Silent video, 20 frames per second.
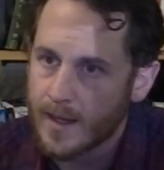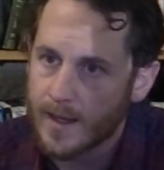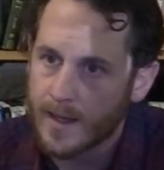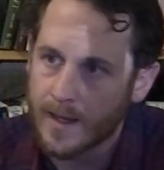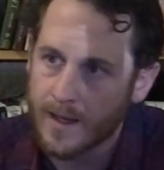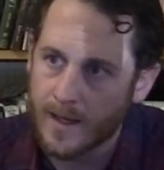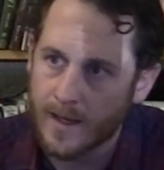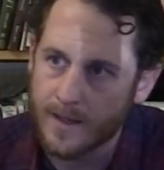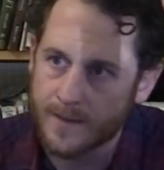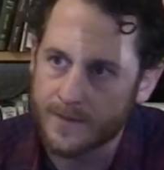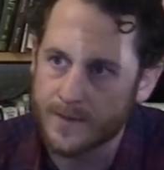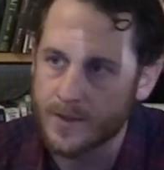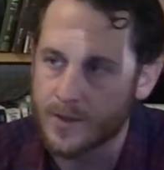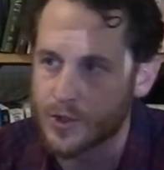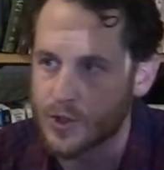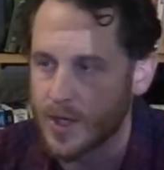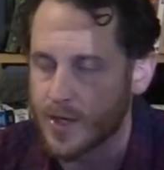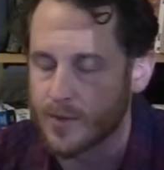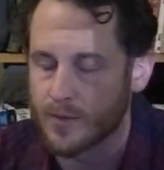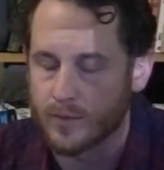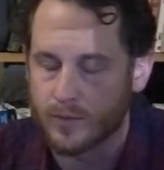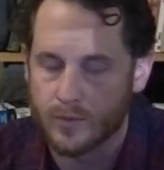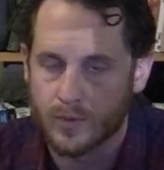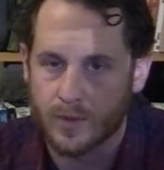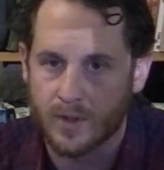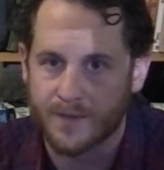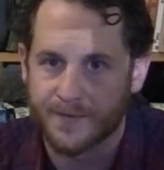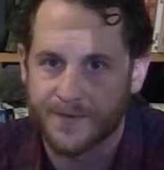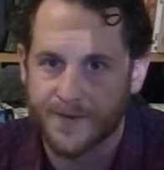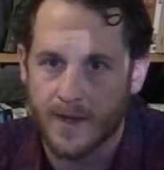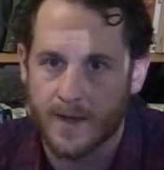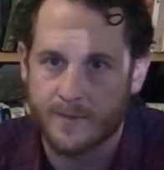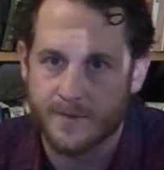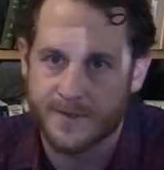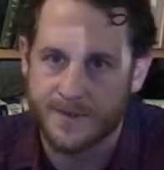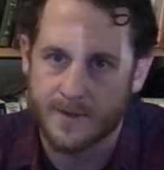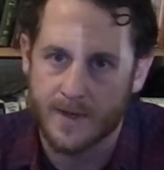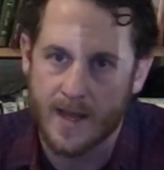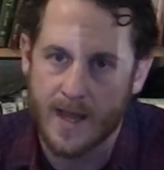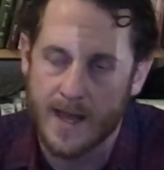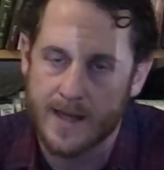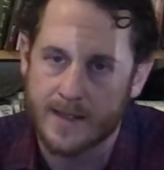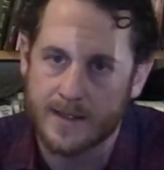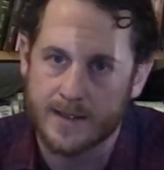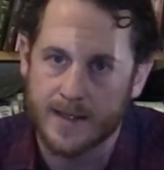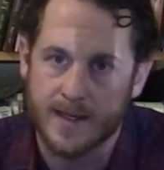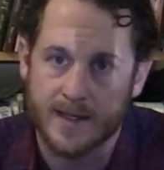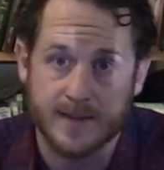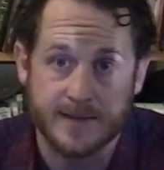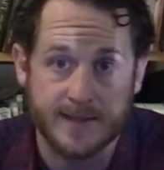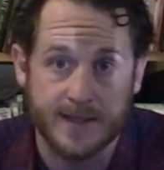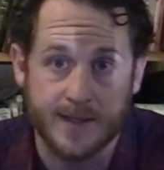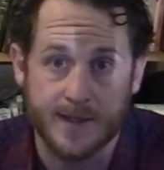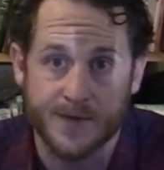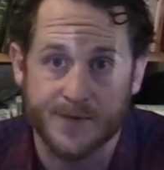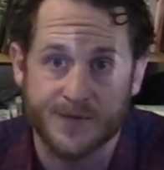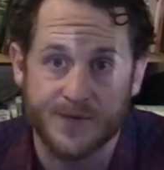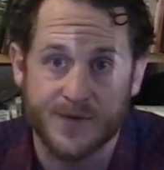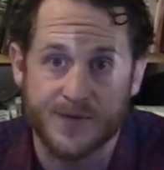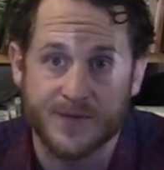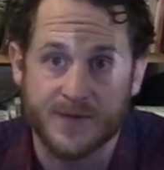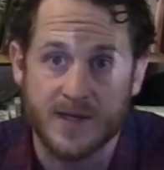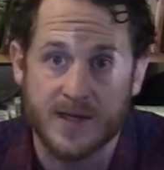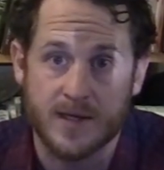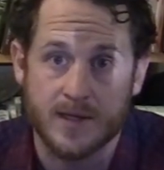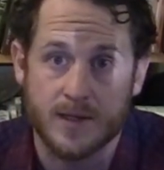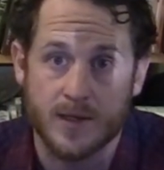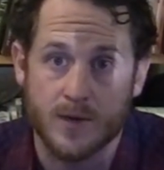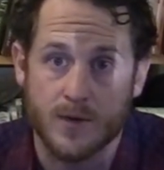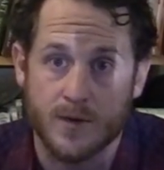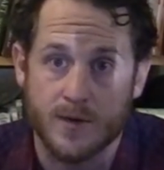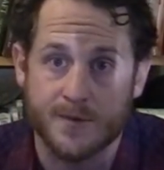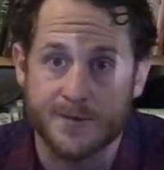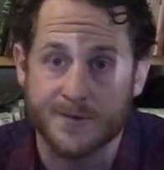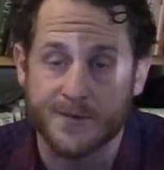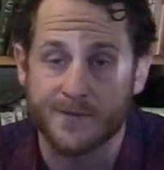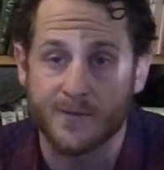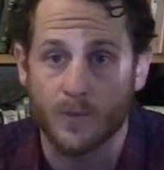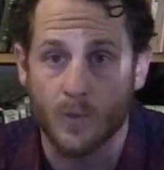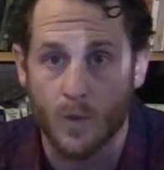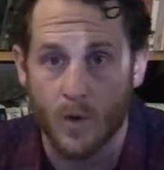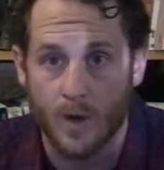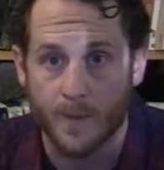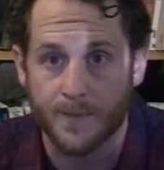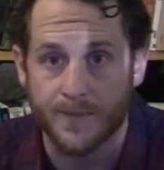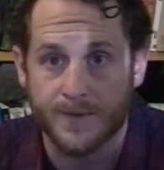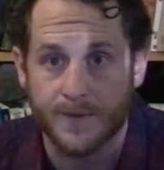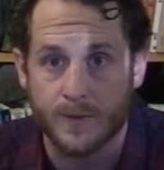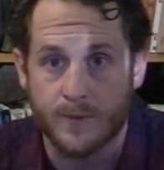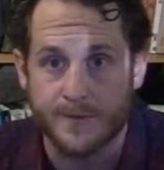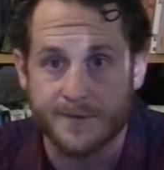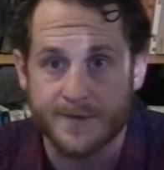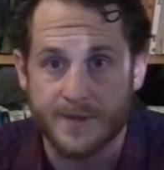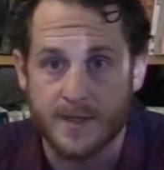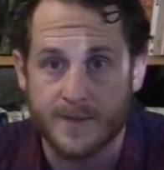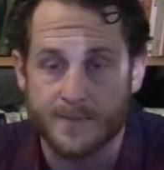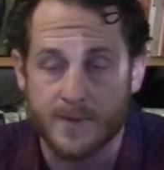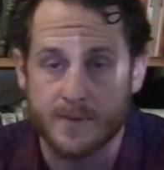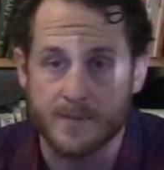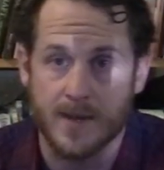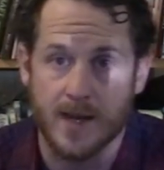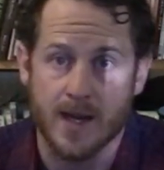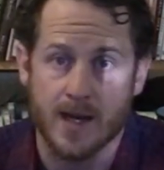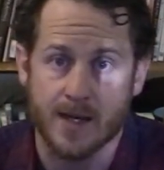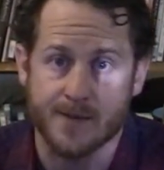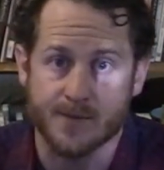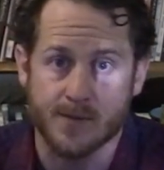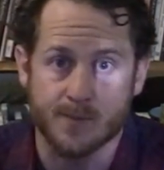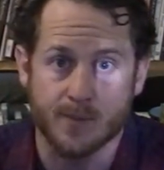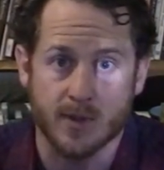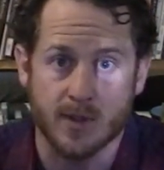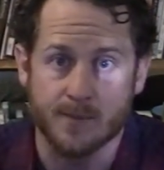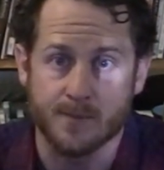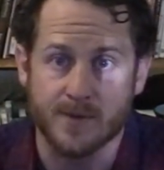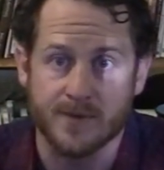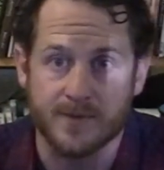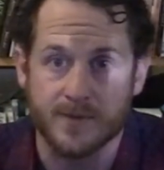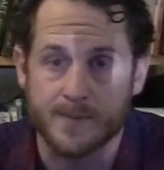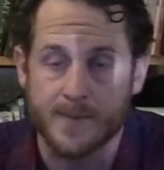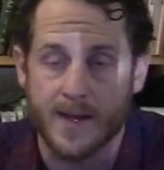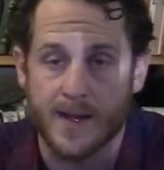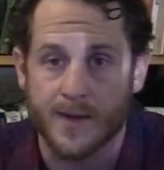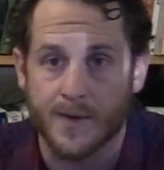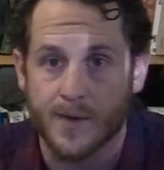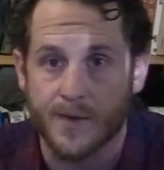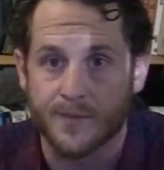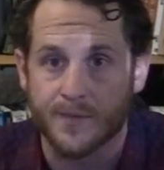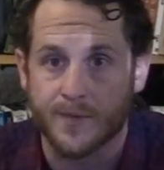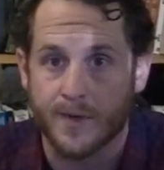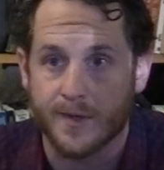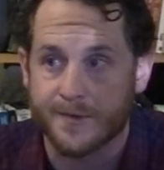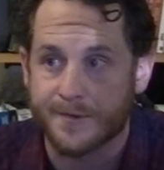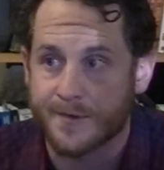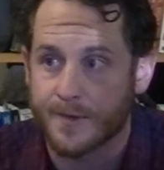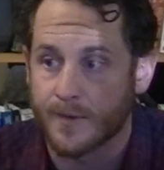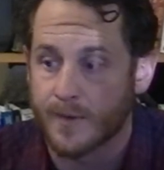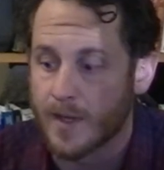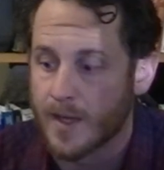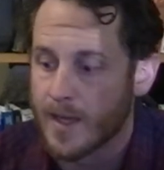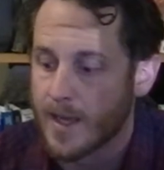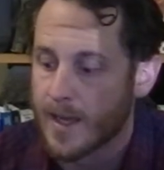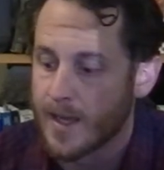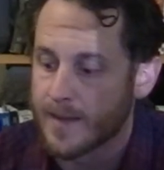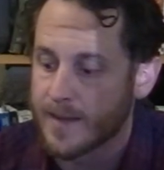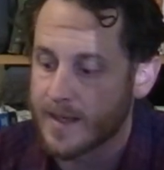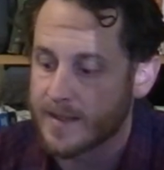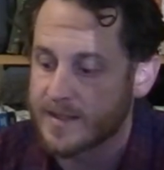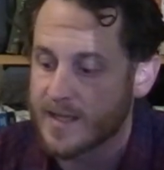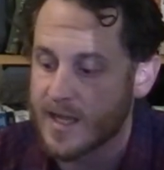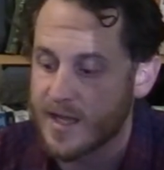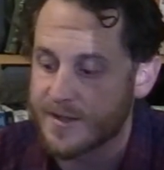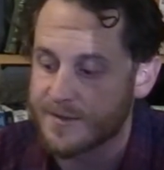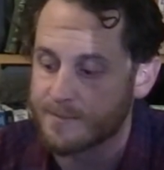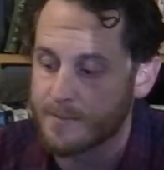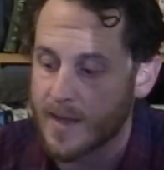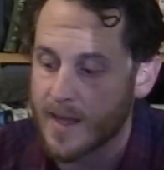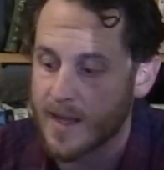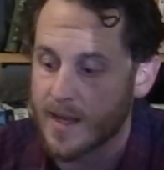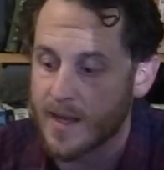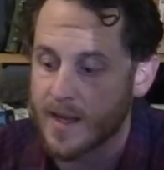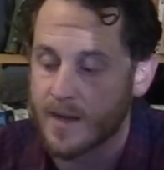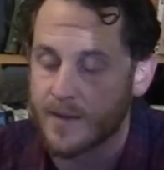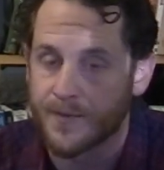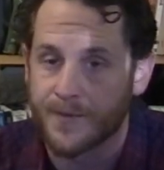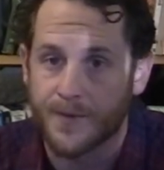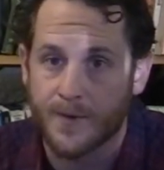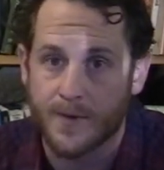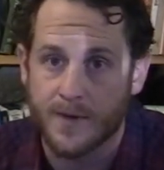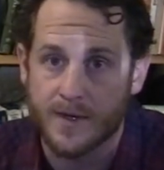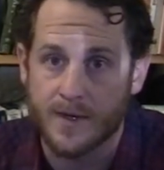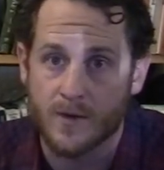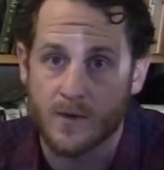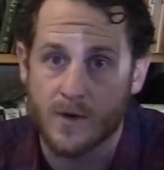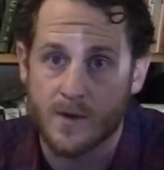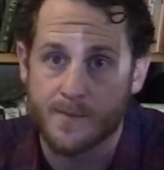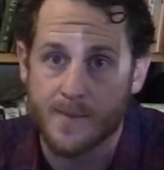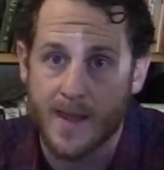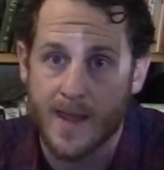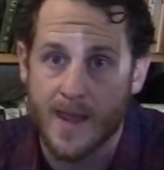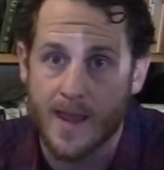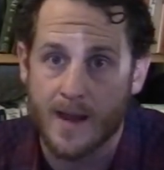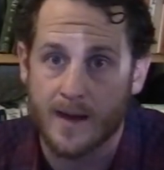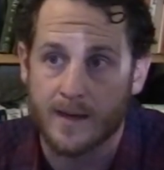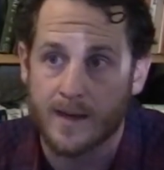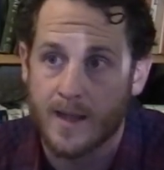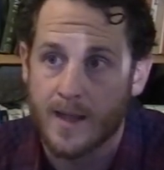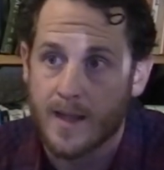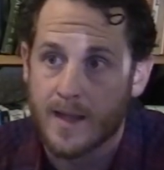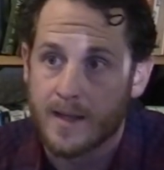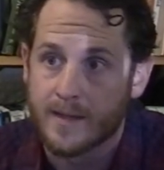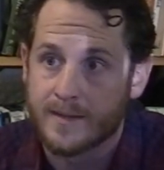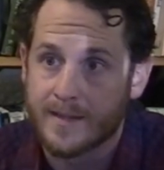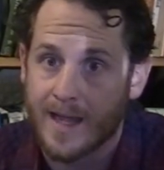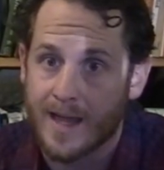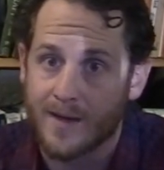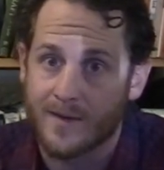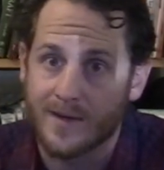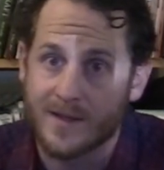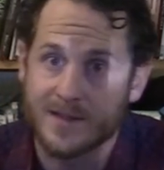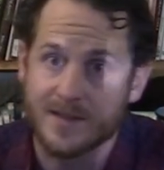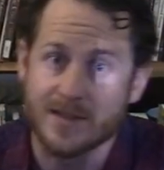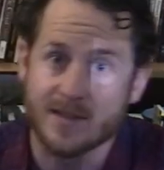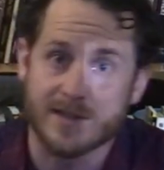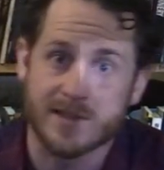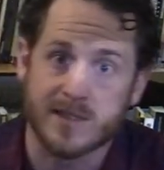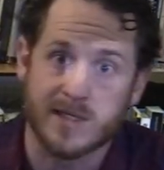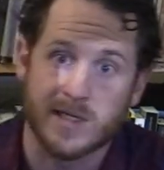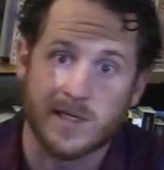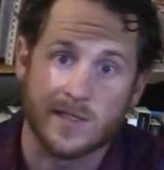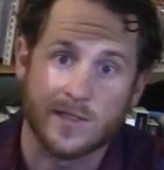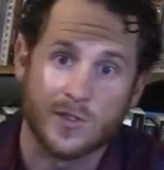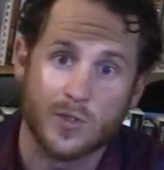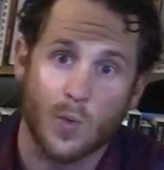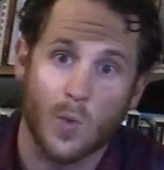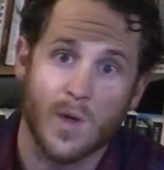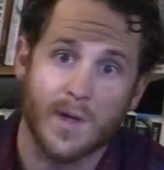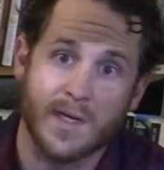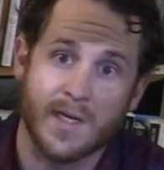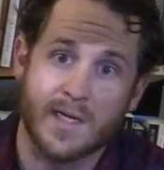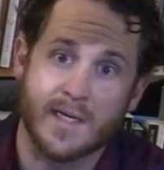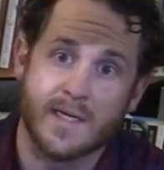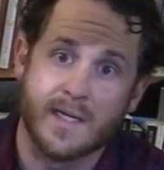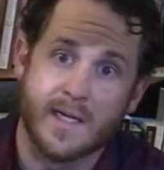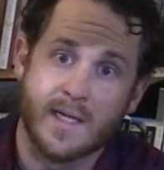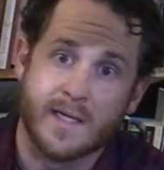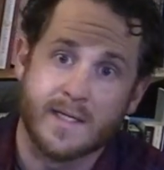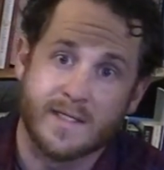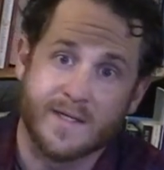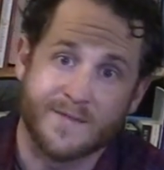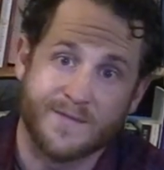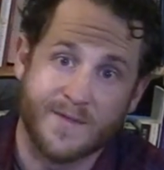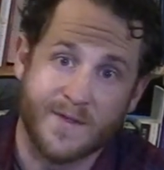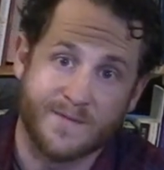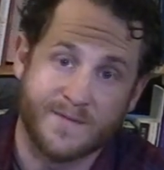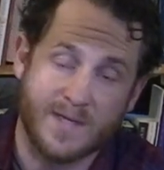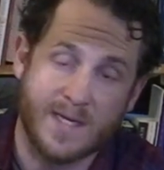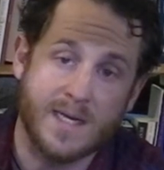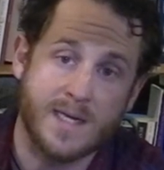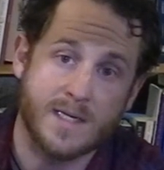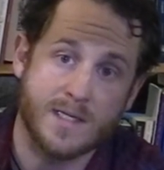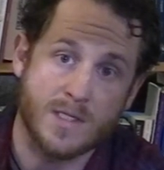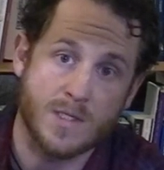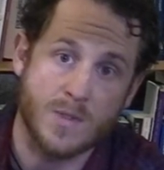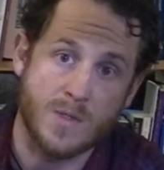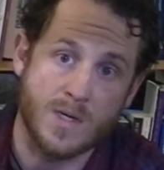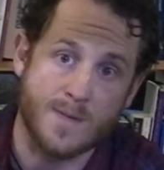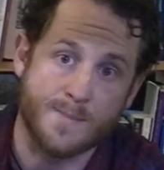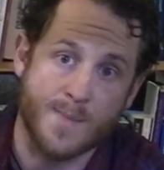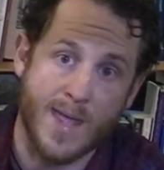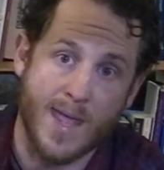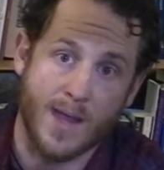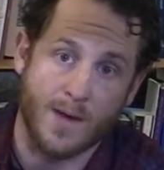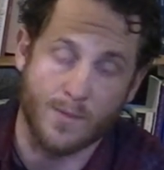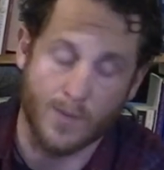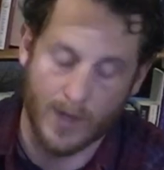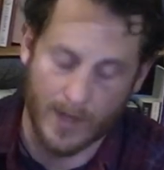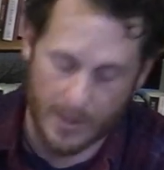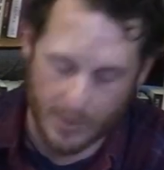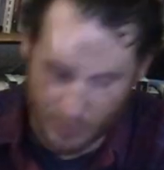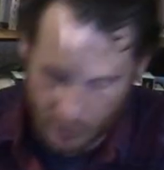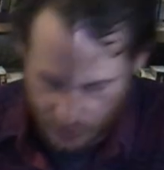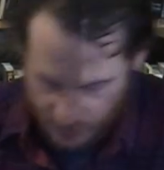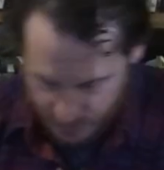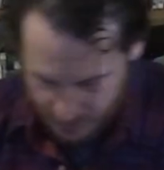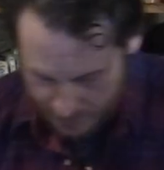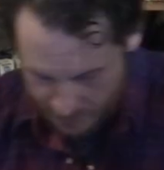And the general rule of thumb is you're adding like 10 or 15 degrees of warmth to a sleeping bag if you put a bivy bag over it. So that takes my 30-degree bag down into the 20 to 15-degree bag range.